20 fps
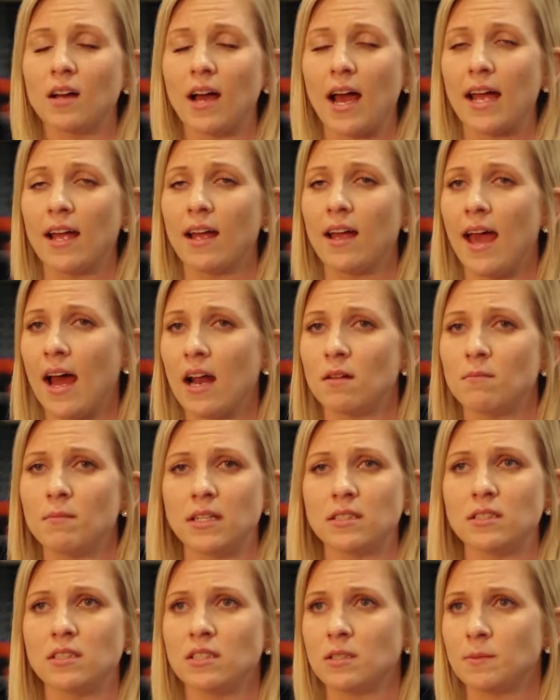I had a
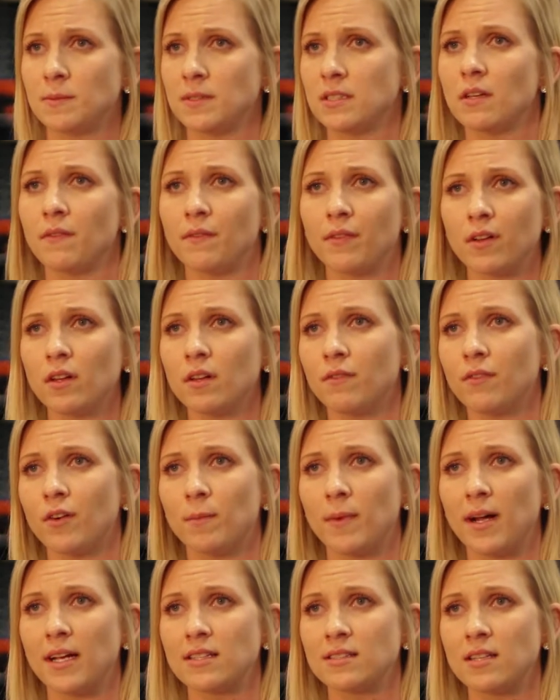mentee specifically
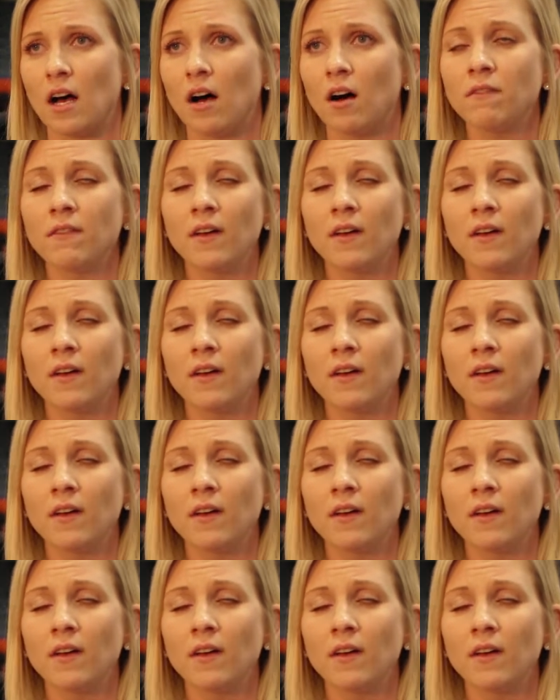for myself,